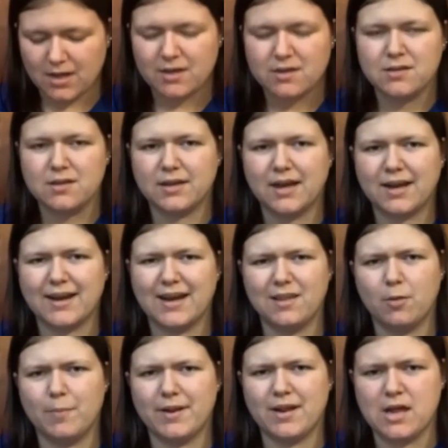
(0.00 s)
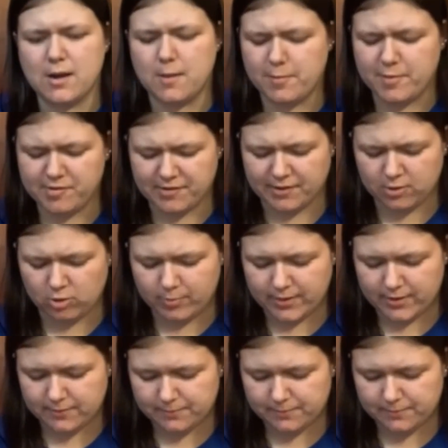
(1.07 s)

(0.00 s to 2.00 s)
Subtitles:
He kind of got a little bit ahead of the music a little bit.